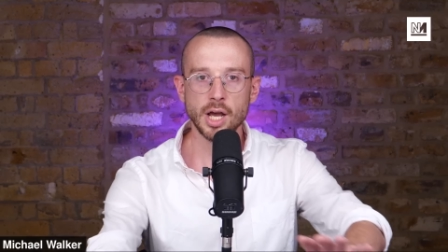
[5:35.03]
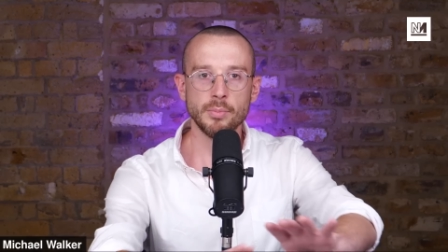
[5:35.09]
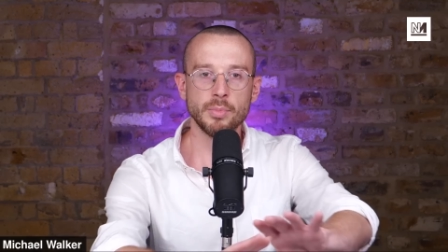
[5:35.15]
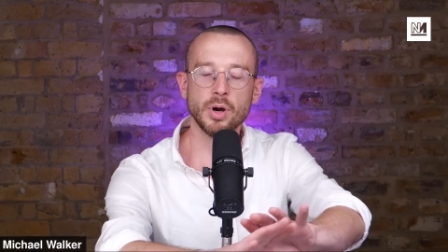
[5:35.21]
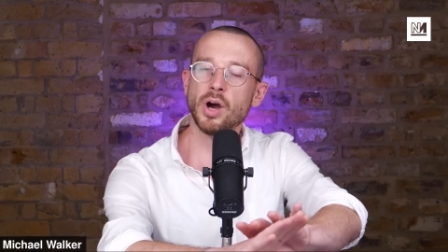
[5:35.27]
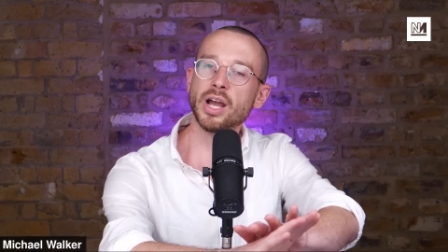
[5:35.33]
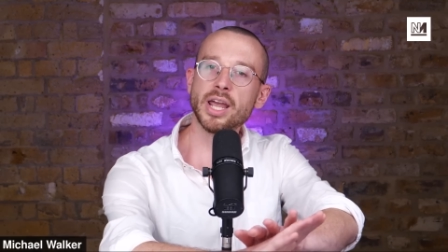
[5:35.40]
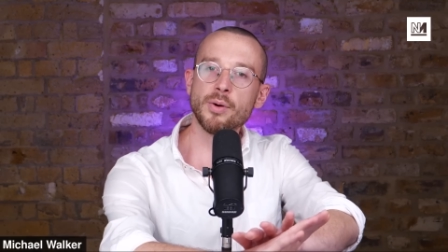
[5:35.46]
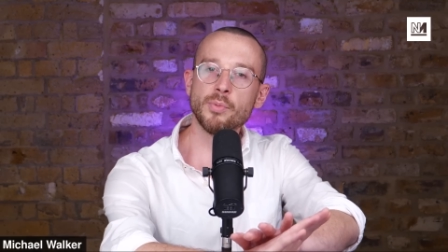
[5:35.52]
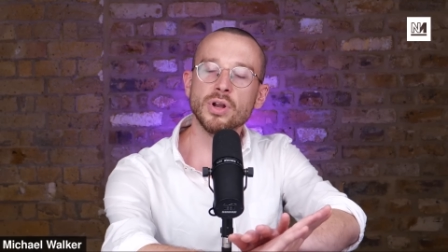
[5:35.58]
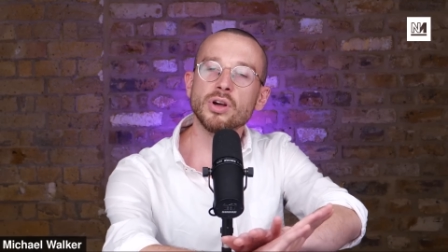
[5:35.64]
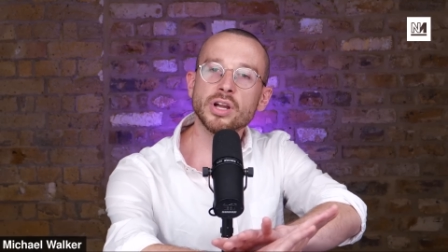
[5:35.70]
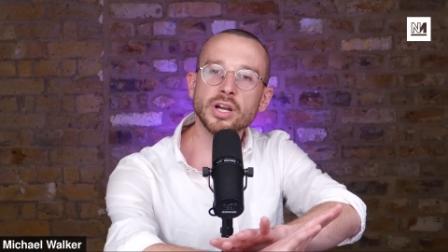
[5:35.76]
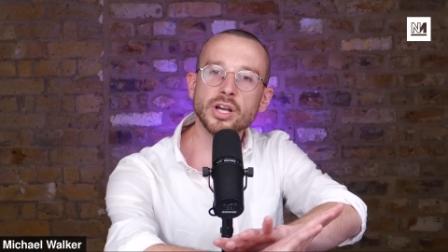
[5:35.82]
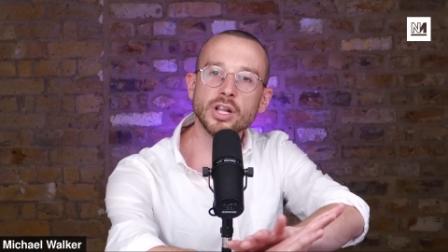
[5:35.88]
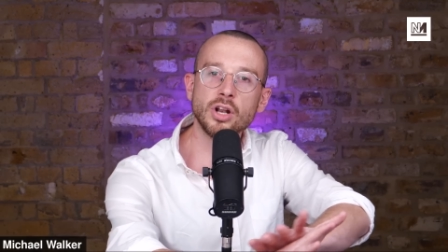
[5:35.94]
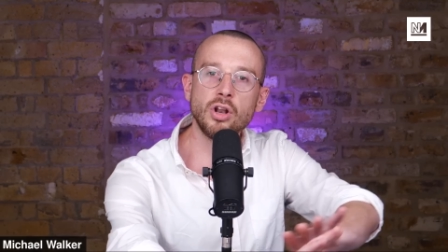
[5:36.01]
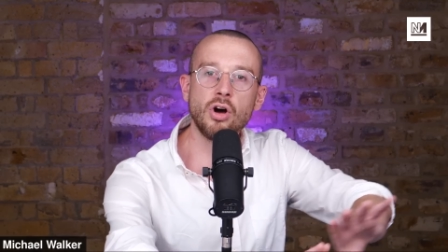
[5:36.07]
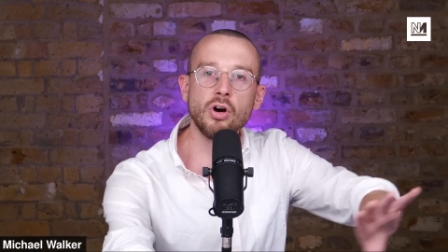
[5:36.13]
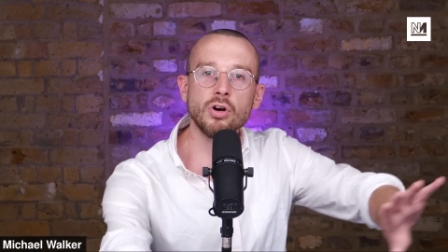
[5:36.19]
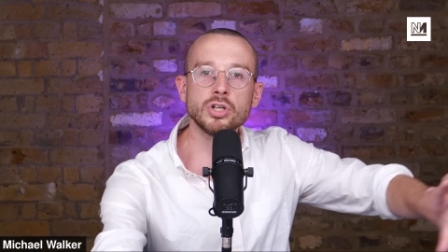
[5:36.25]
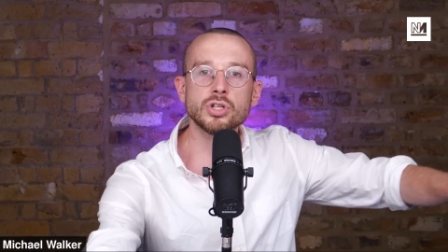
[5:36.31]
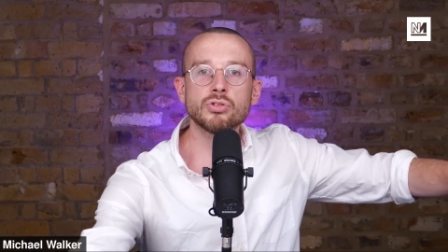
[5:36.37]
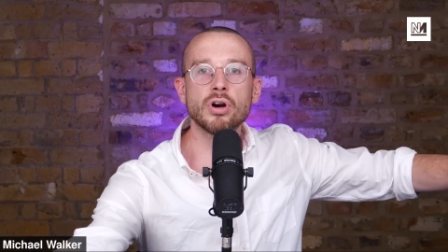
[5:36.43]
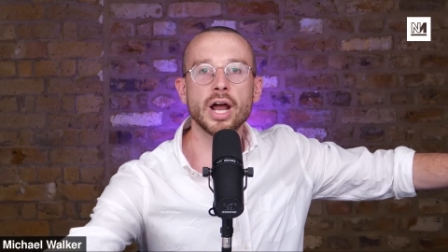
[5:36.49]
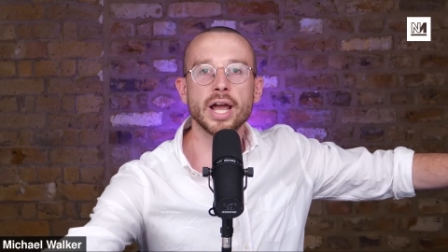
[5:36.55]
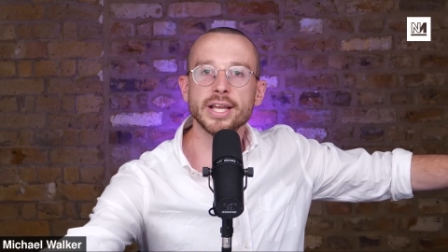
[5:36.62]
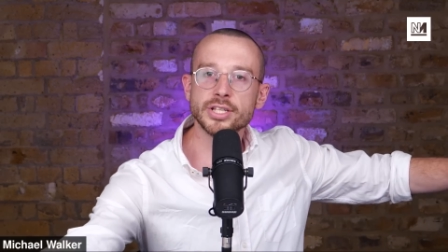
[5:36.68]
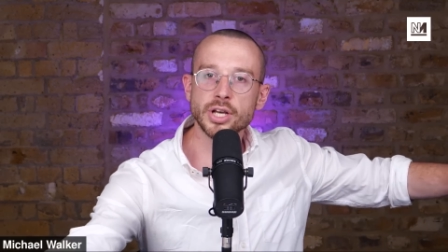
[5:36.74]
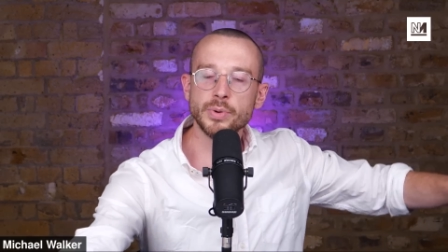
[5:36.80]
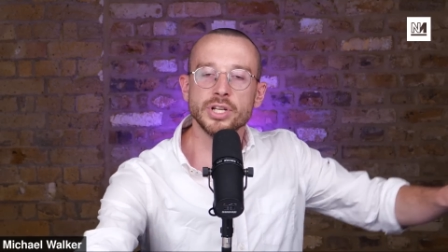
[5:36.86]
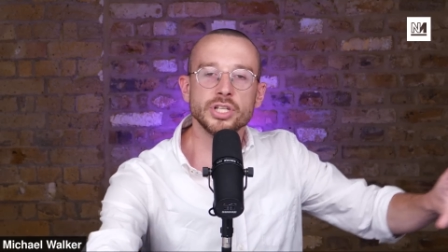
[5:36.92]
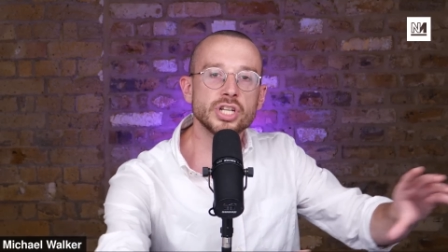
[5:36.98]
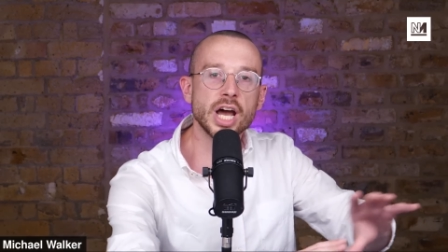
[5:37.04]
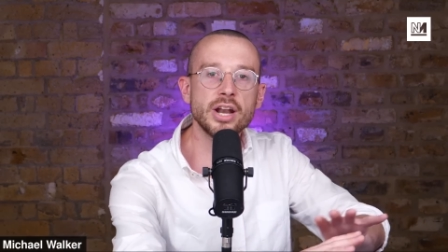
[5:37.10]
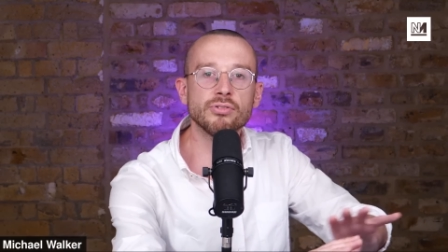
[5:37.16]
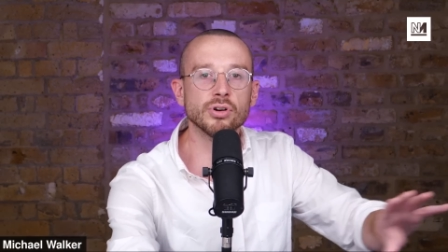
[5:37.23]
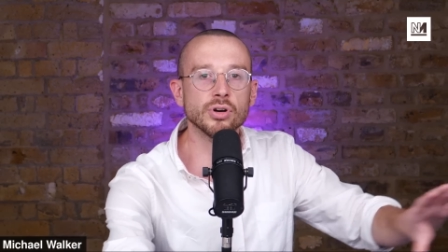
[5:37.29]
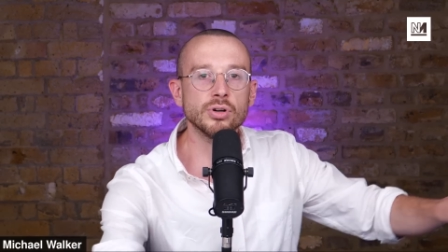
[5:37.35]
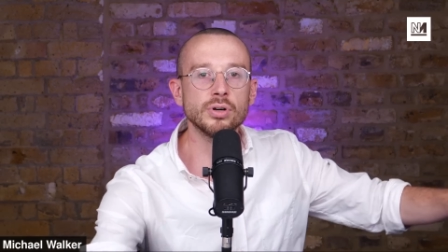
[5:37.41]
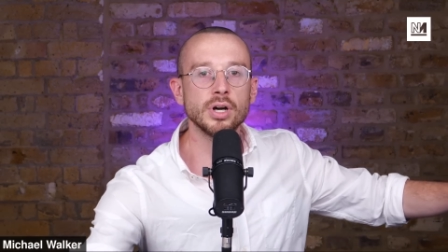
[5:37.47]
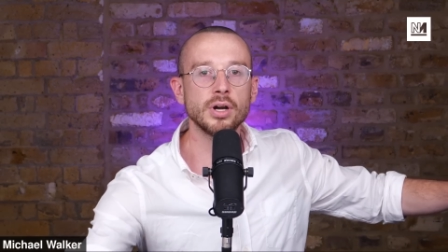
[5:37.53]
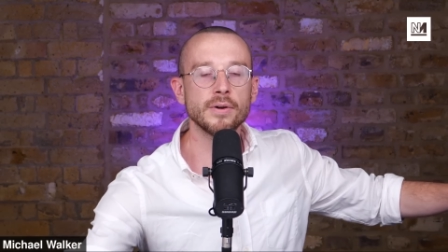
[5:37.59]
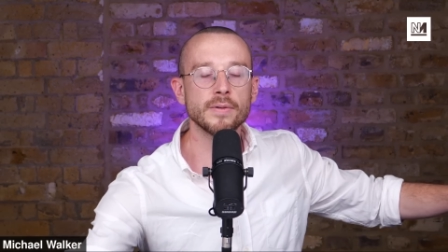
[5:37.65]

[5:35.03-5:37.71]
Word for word: But again, we're looking at the longue durée. So, in general,